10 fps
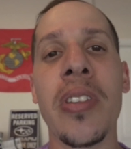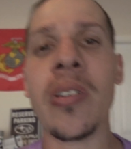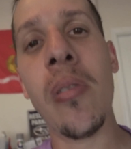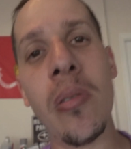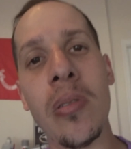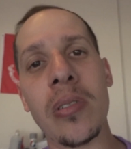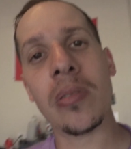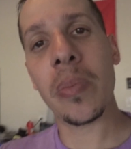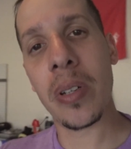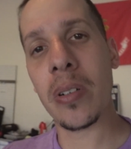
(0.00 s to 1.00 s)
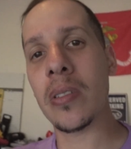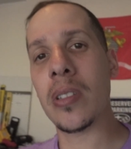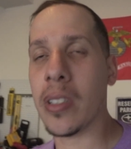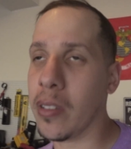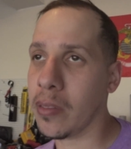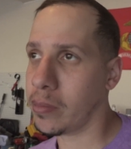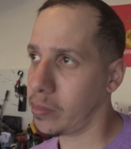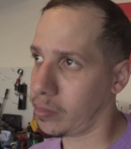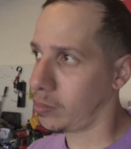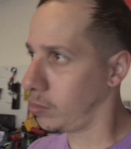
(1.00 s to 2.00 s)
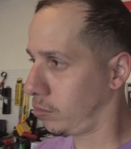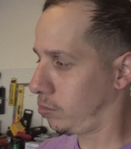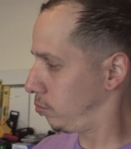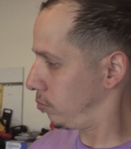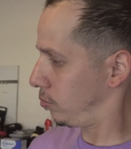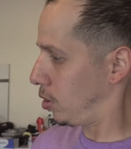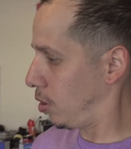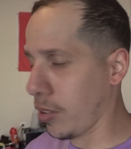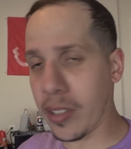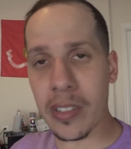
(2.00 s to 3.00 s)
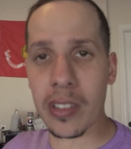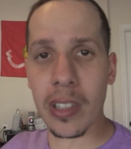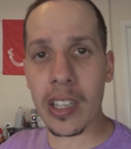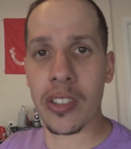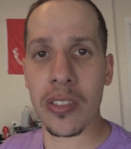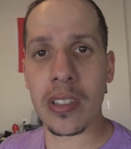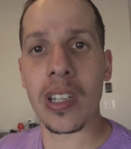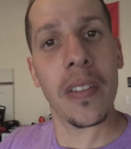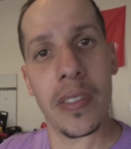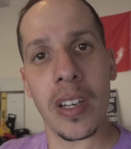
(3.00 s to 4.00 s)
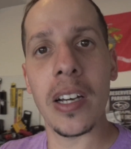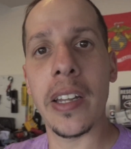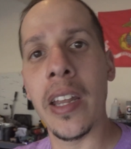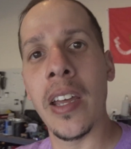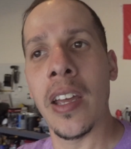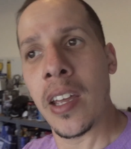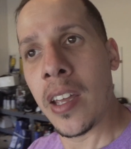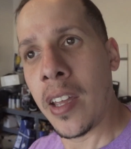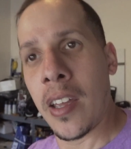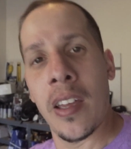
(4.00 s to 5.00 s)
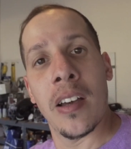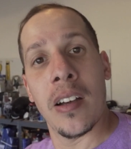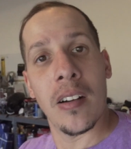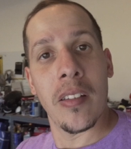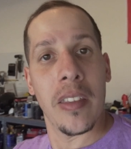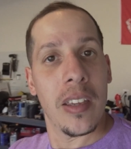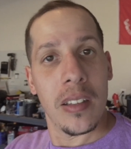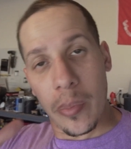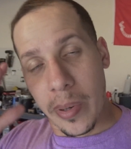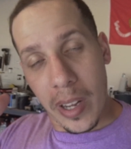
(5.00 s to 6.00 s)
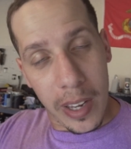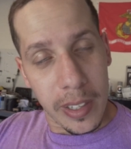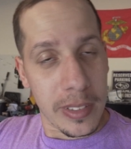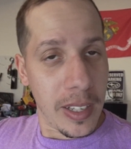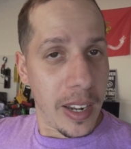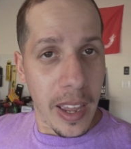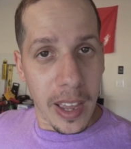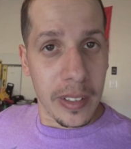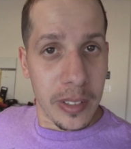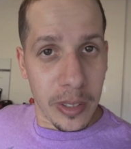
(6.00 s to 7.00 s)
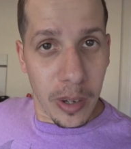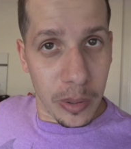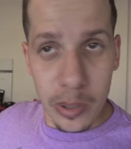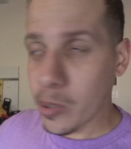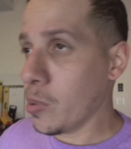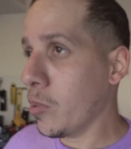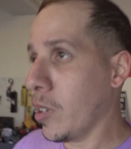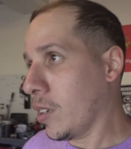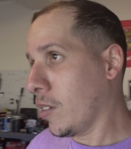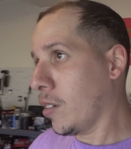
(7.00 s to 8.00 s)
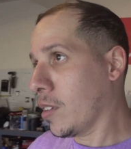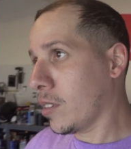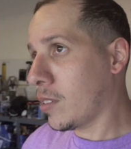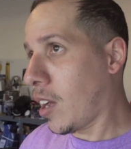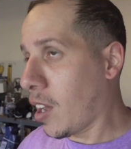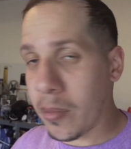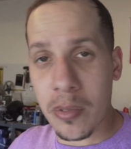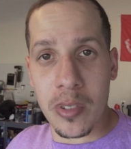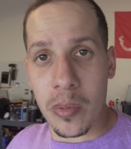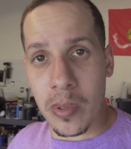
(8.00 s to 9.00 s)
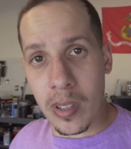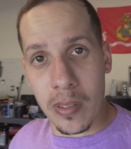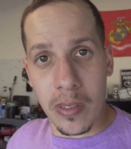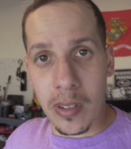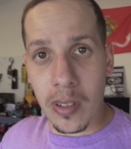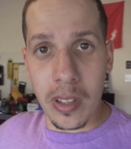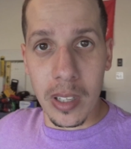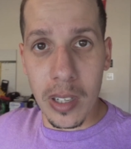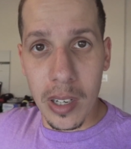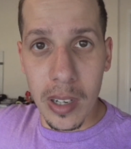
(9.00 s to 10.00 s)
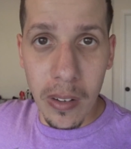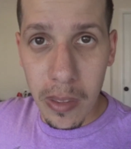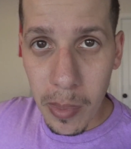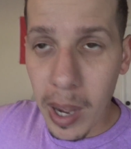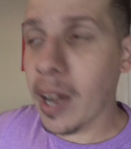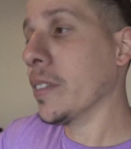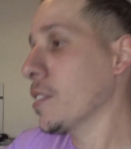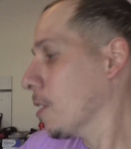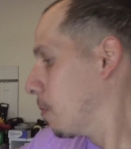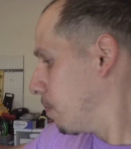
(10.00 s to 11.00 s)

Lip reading: the whole little build and all the installations that I've done, all the little bit of headaches that I had to go through, and all the time consuming of all the mods.